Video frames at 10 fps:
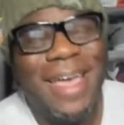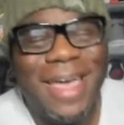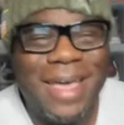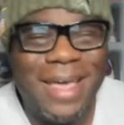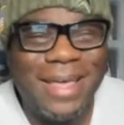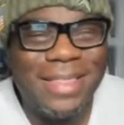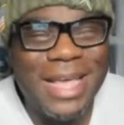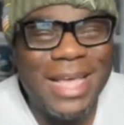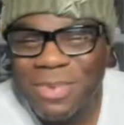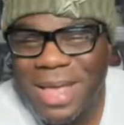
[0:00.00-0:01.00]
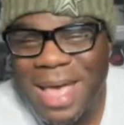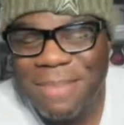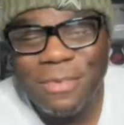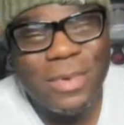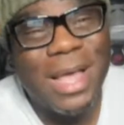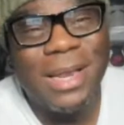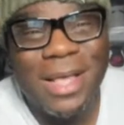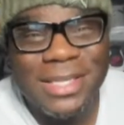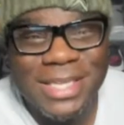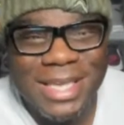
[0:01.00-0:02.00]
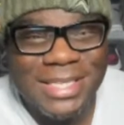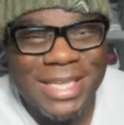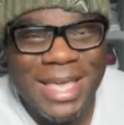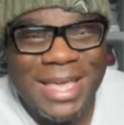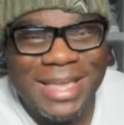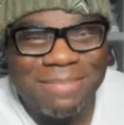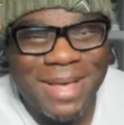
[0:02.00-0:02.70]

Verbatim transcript: hey, that's what happened when I lost against Ink and